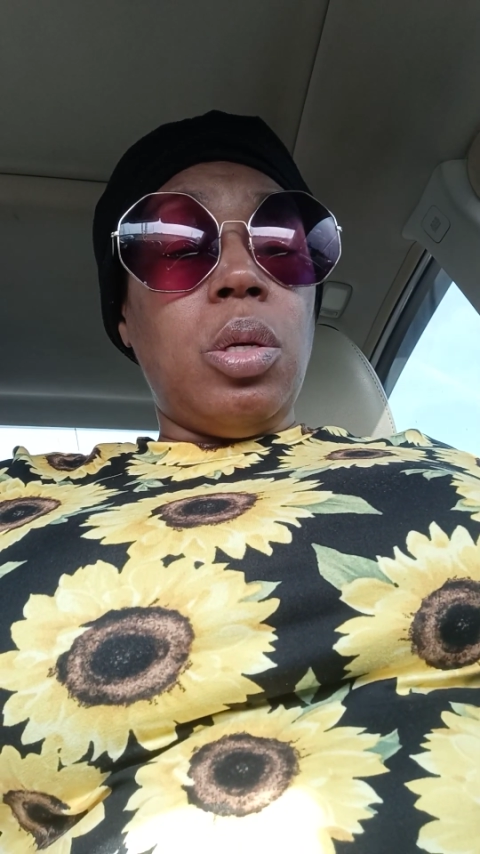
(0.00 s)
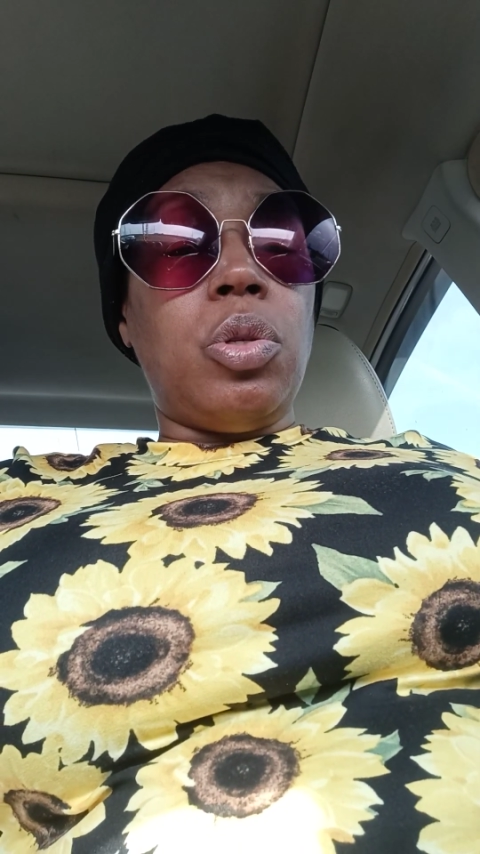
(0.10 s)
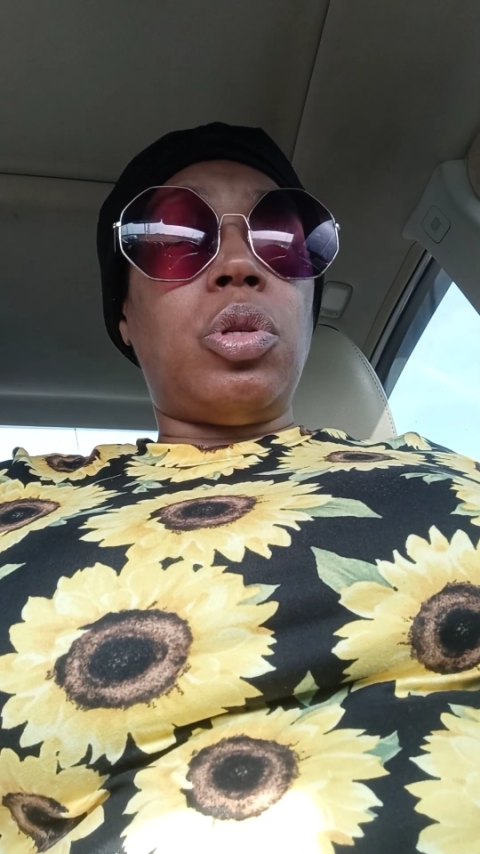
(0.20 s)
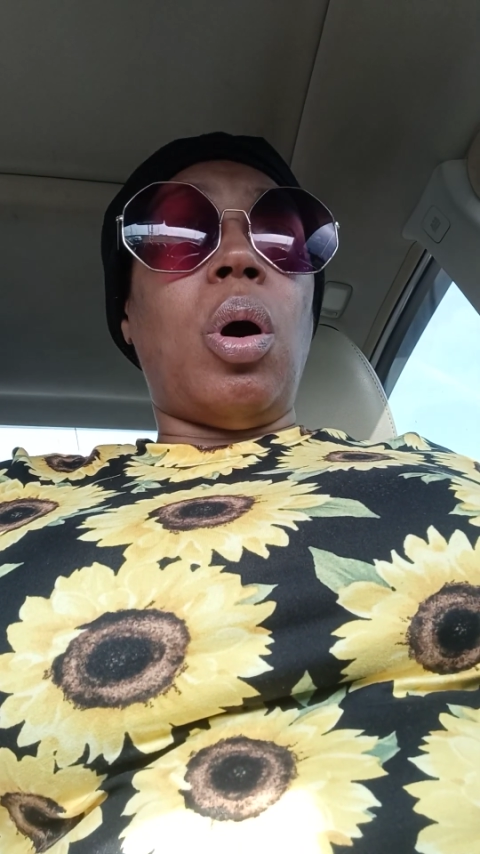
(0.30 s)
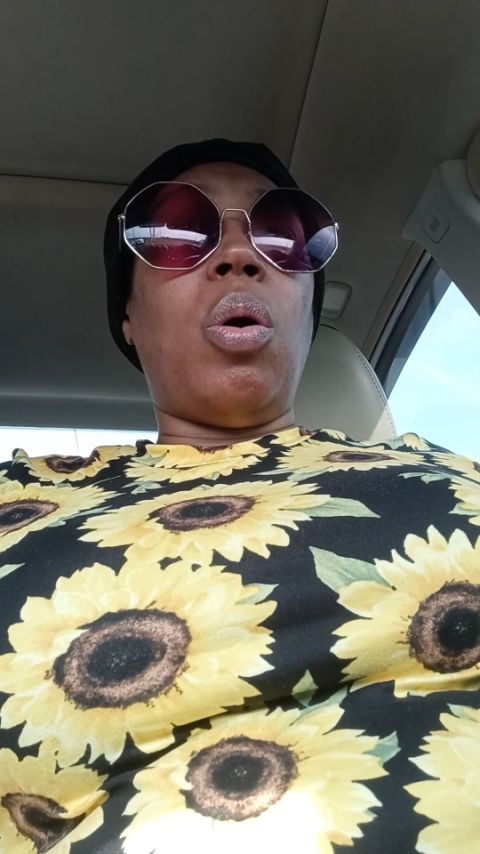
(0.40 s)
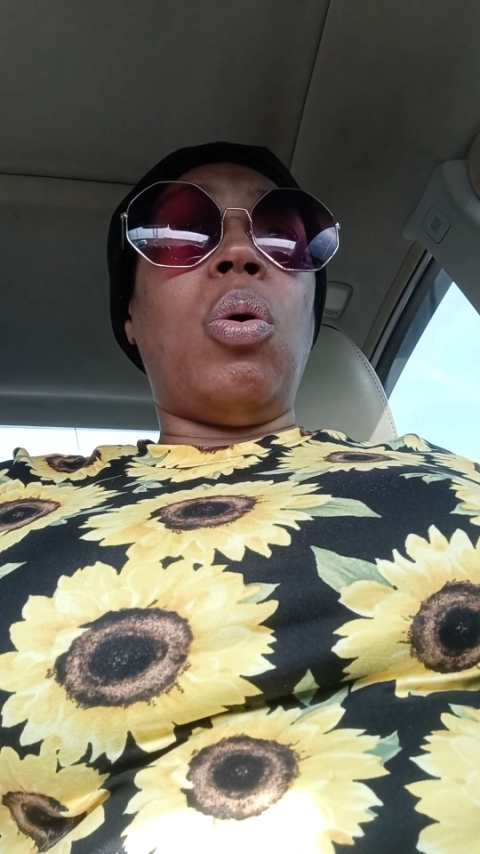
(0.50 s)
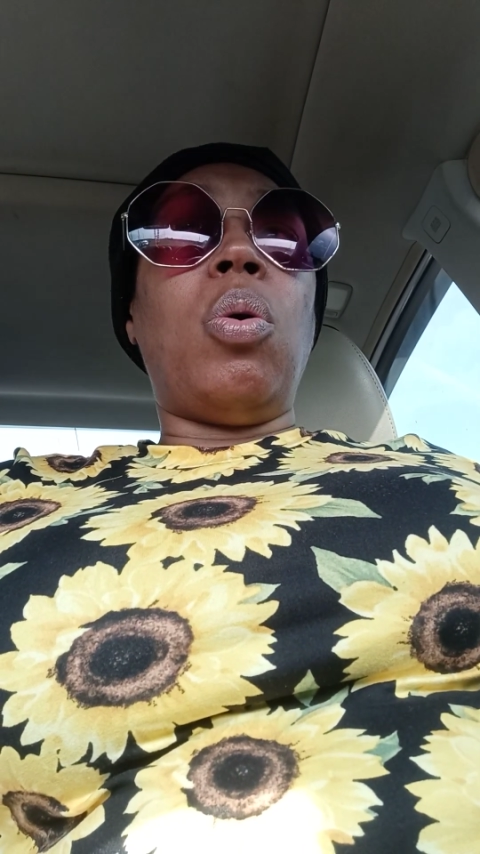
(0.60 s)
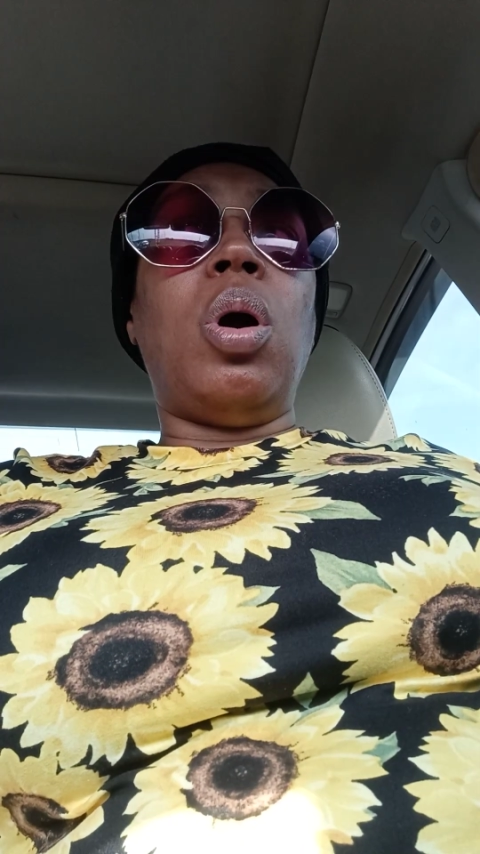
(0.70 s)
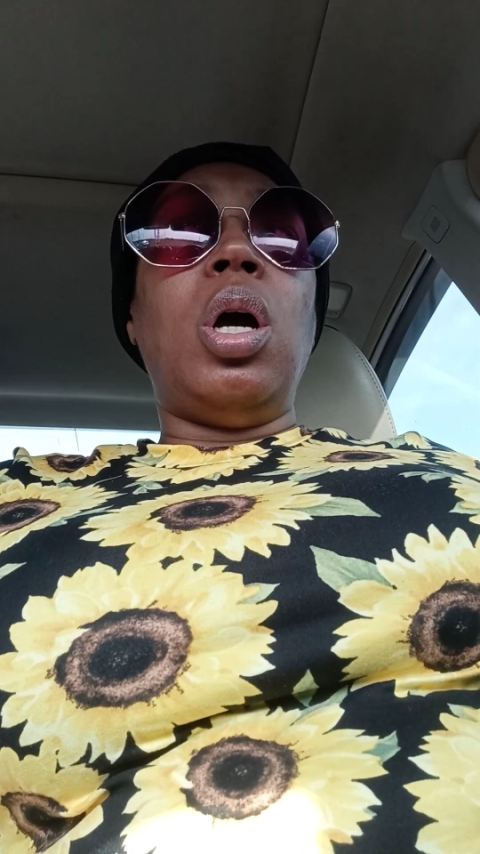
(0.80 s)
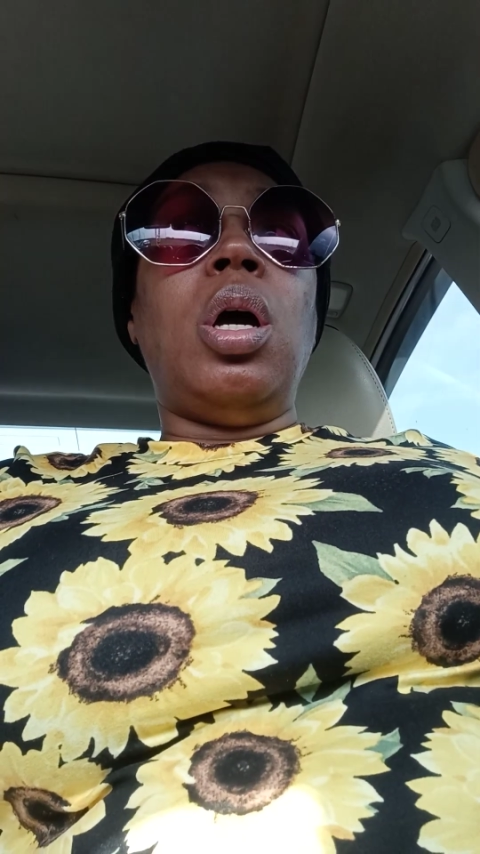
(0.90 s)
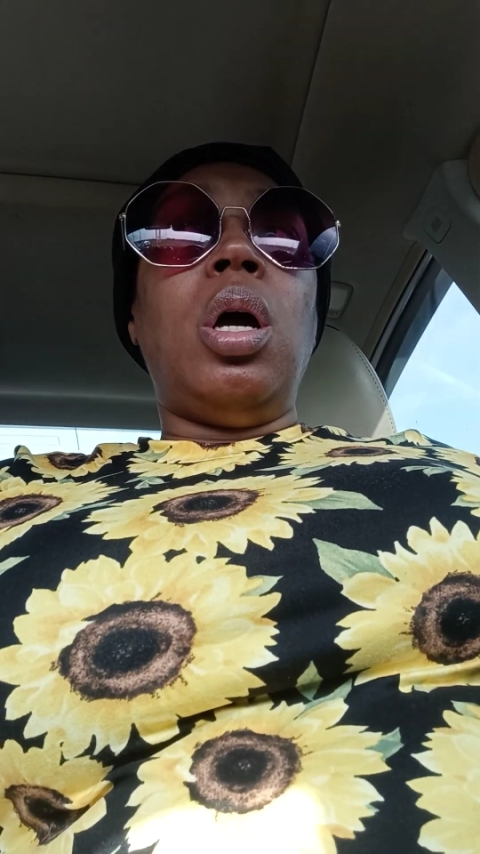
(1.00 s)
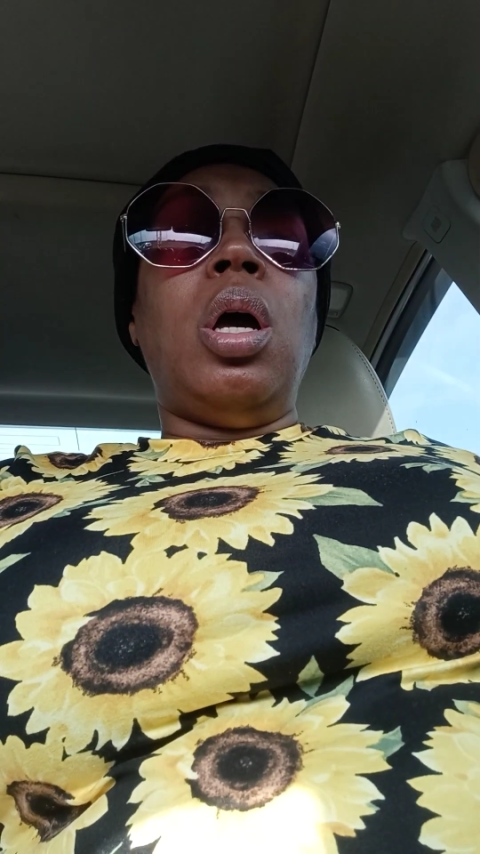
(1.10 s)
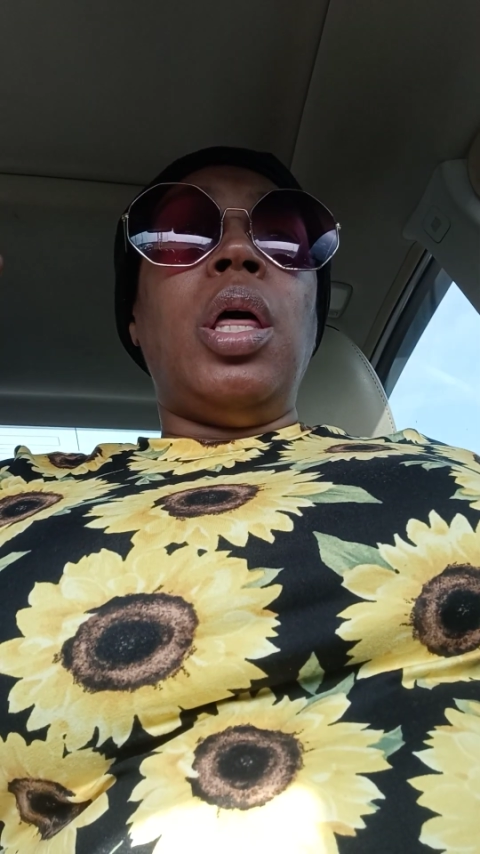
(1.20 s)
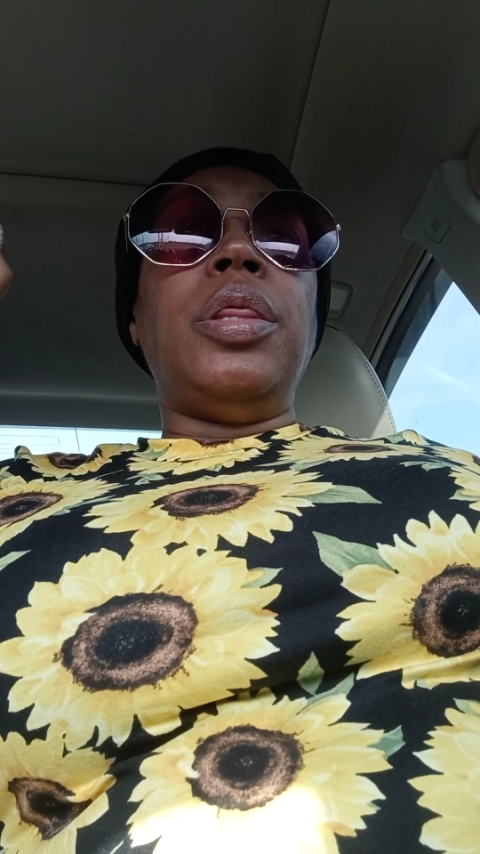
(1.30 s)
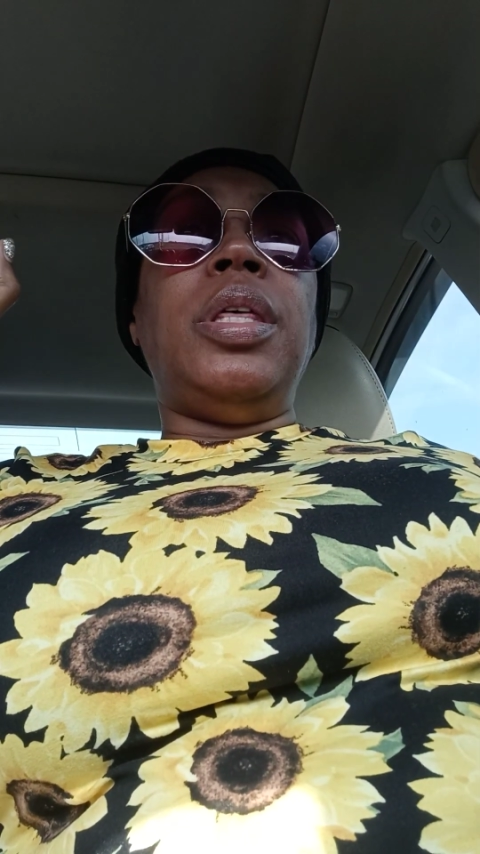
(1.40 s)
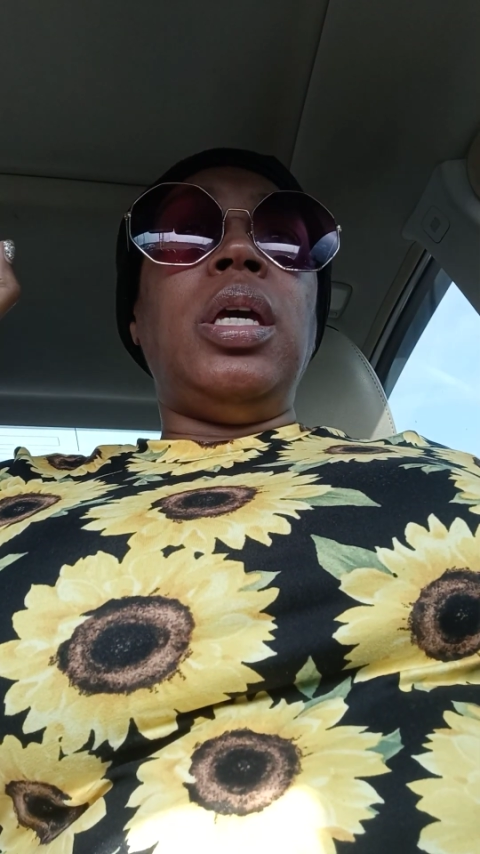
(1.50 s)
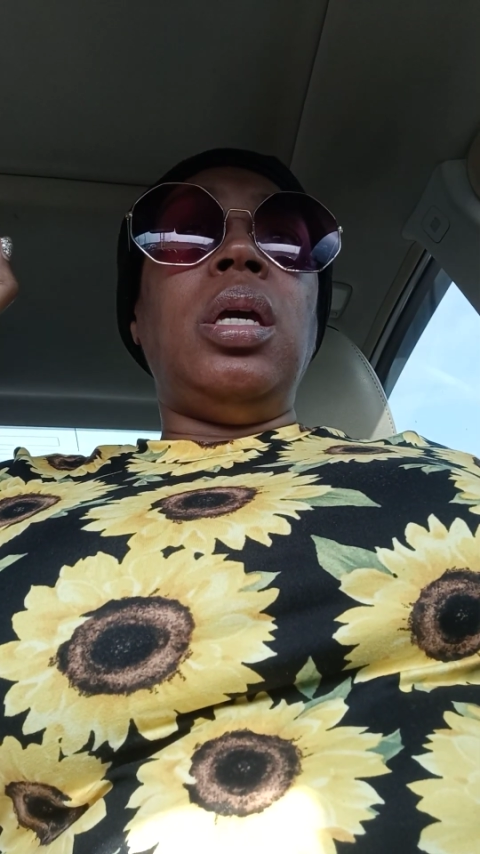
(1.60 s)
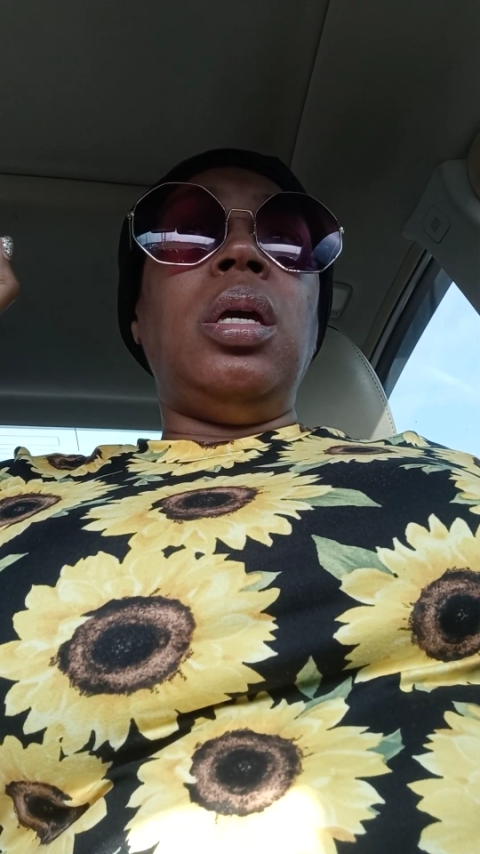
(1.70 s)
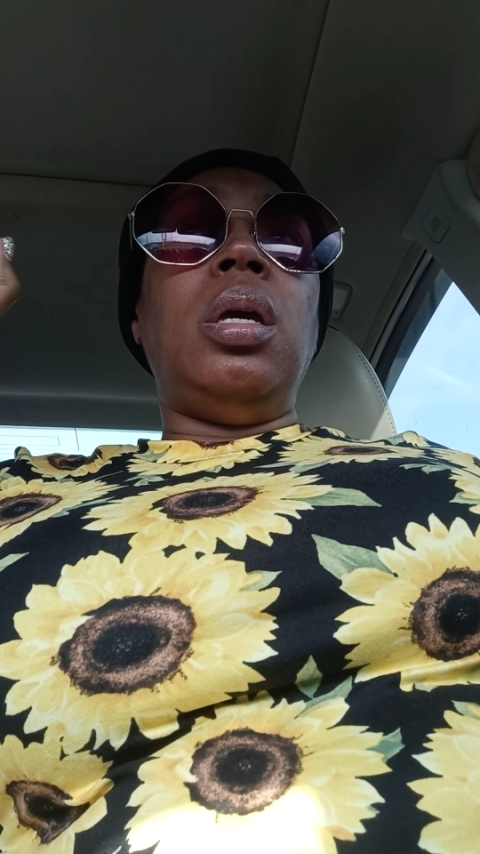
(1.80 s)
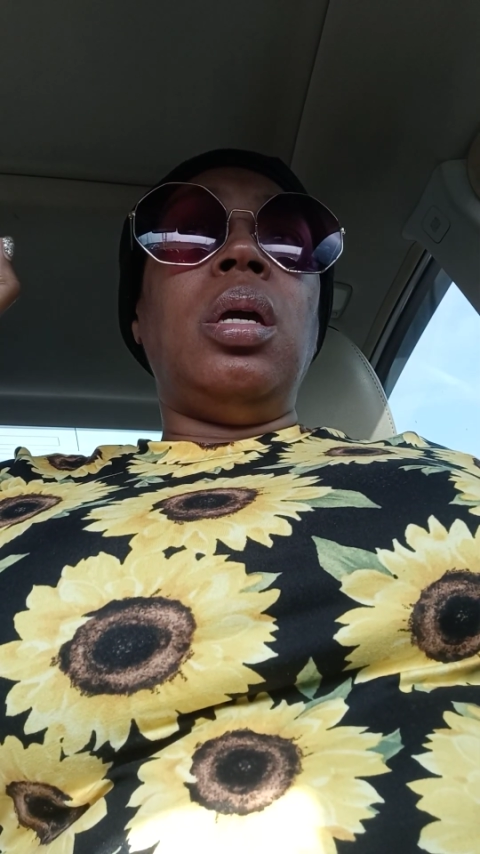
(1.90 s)
So,
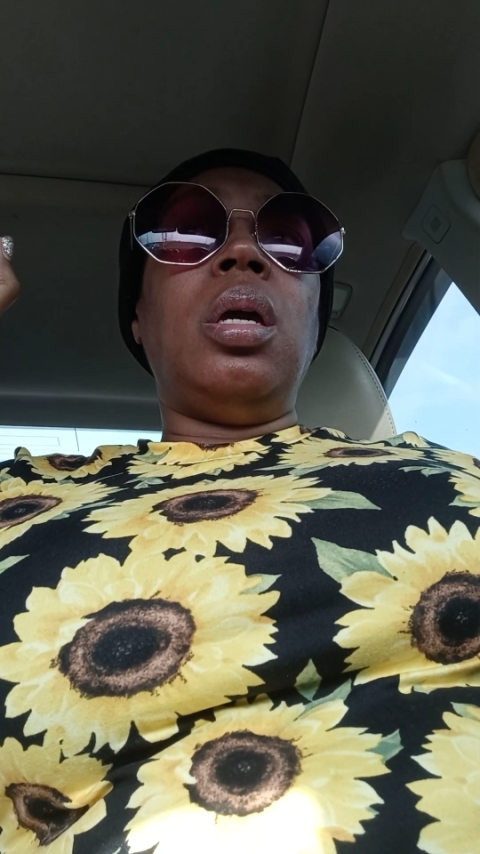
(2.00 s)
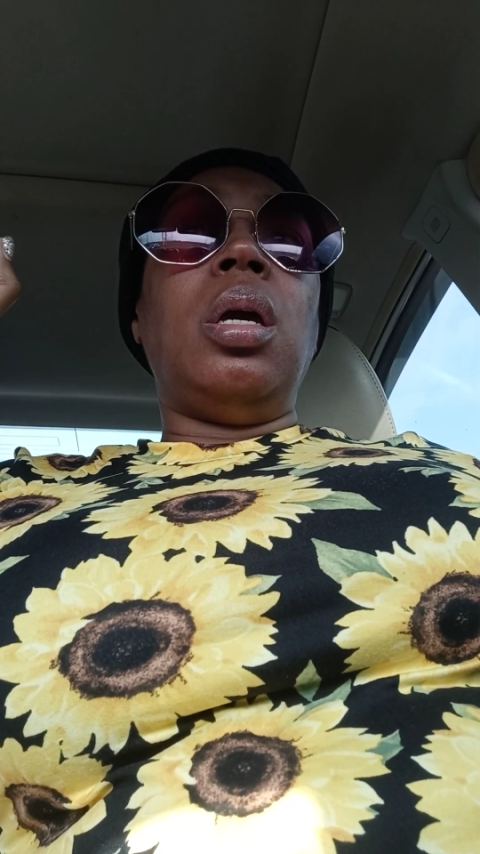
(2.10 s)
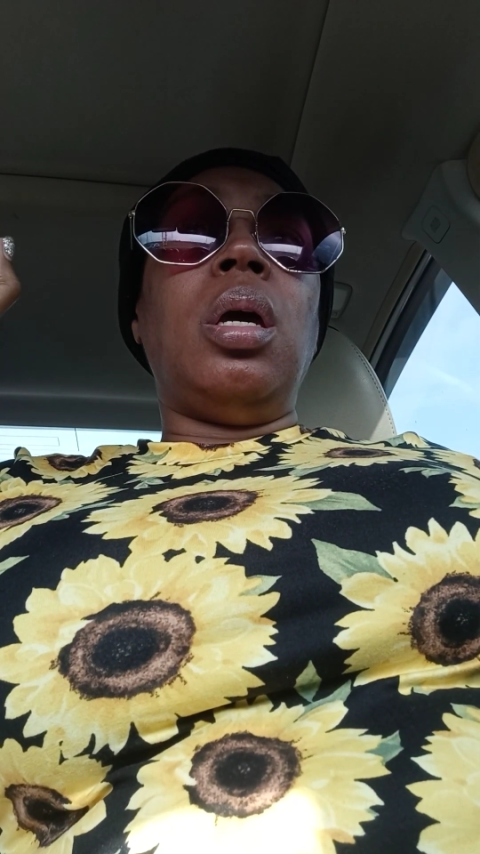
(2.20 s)
the